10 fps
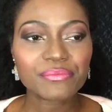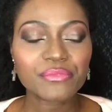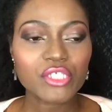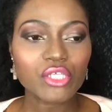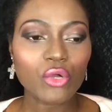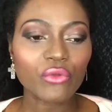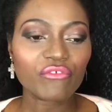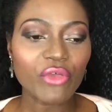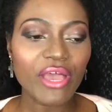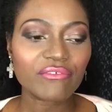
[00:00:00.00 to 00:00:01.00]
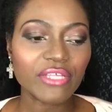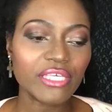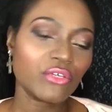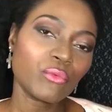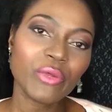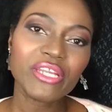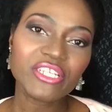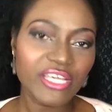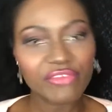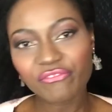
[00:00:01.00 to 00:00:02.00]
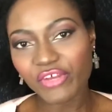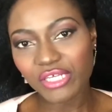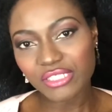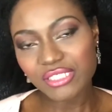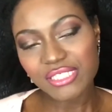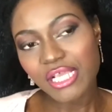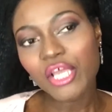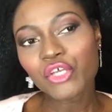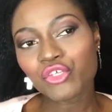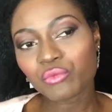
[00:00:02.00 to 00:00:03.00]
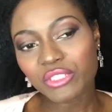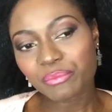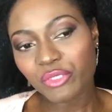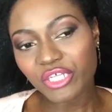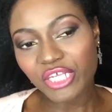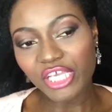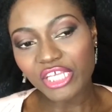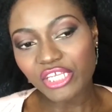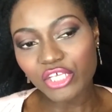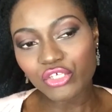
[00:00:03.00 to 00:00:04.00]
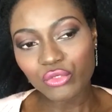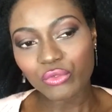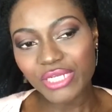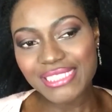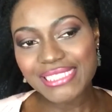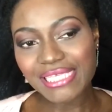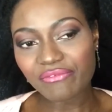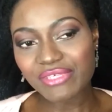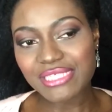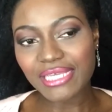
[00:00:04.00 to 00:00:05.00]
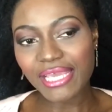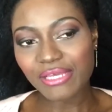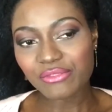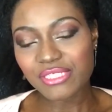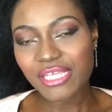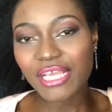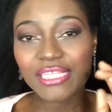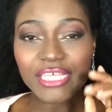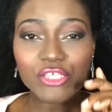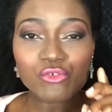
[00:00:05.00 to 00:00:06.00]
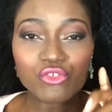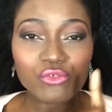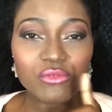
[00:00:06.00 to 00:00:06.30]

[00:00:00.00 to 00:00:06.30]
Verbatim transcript: So if you have like your rainy day funds, you want to put it in your savings accounts that you do